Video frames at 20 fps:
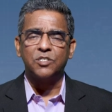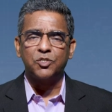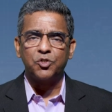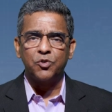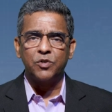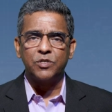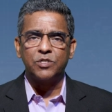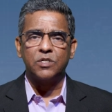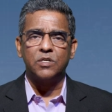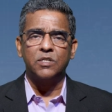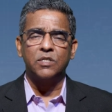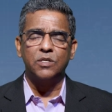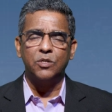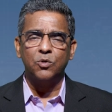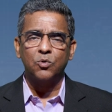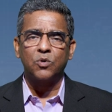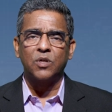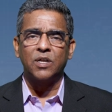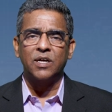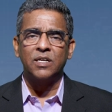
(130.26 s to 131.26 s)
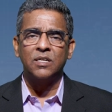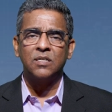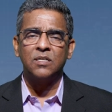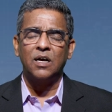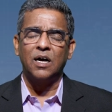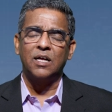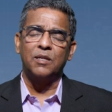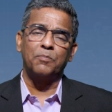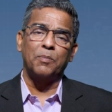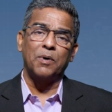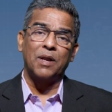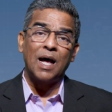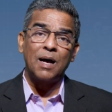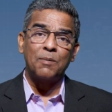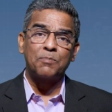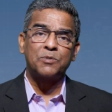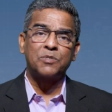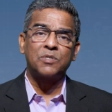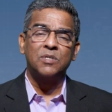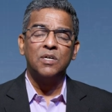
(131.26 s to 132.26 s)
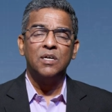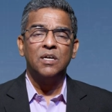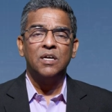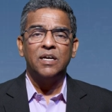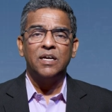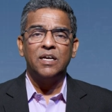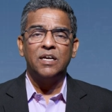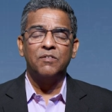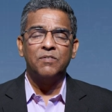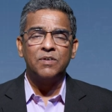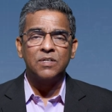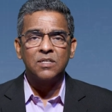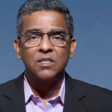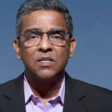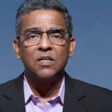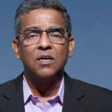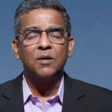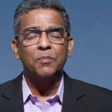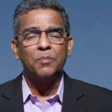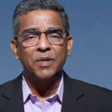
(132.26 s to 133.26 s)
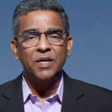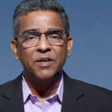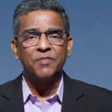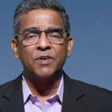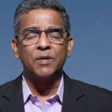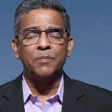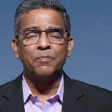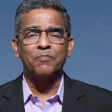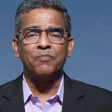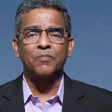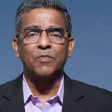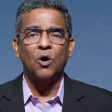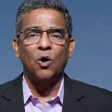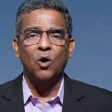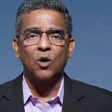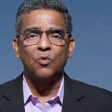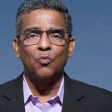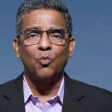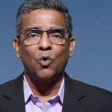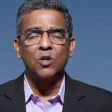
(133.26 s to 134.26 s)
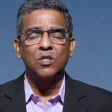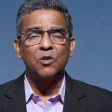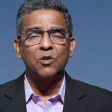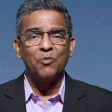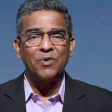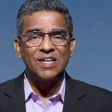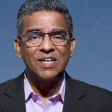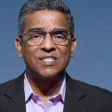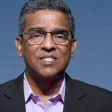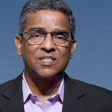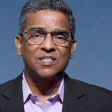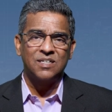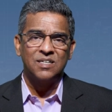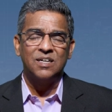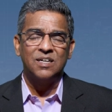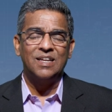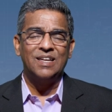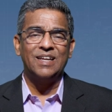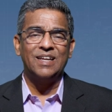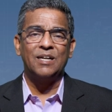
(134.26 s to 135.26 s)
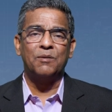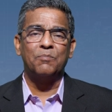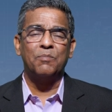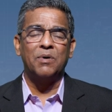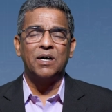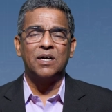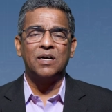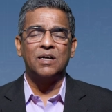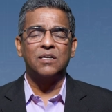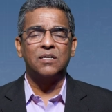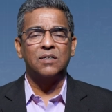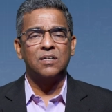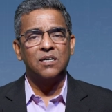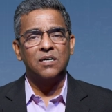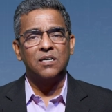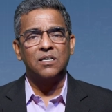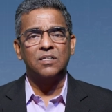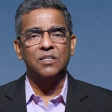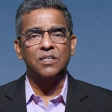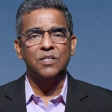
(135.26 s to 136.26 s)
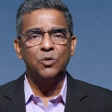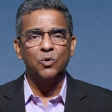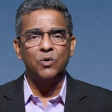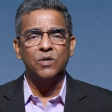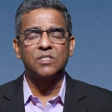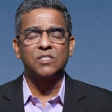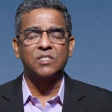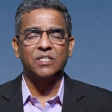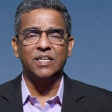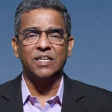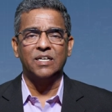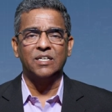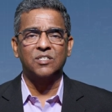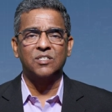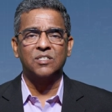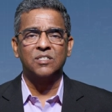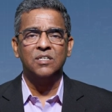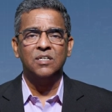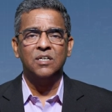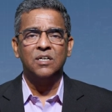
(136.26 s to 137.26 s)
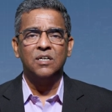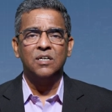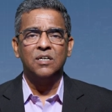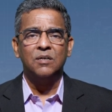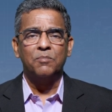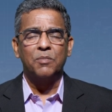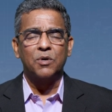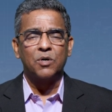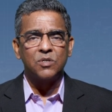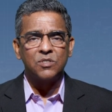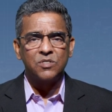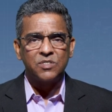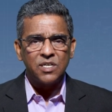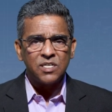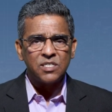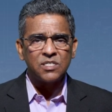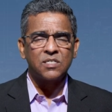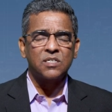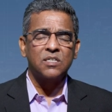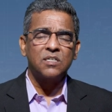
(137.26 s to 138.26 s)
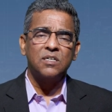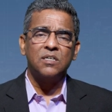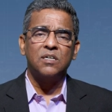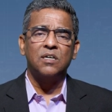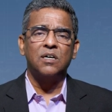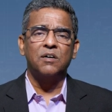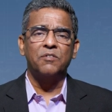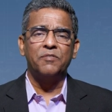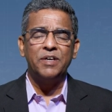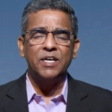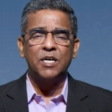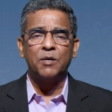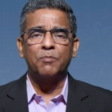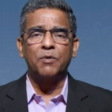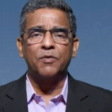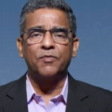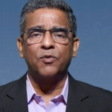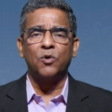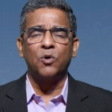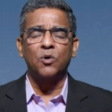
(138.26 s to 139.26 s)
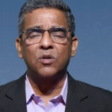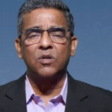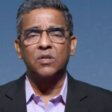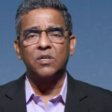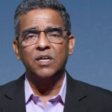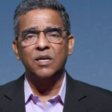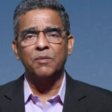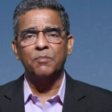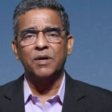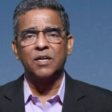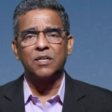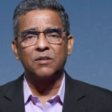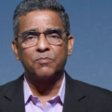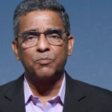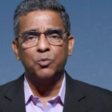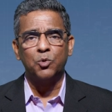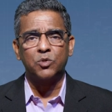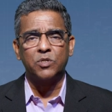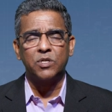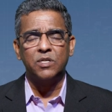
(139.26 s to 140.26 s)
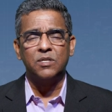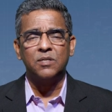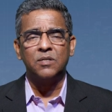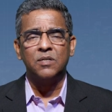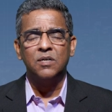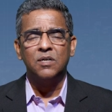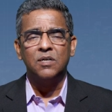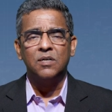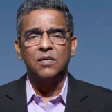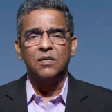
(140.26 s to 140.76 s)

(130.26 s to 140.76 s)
situation in Ukraine and perhaps even uh, brief him on what the West, led by uh, the US, thinks. Because just a week before he met Putin,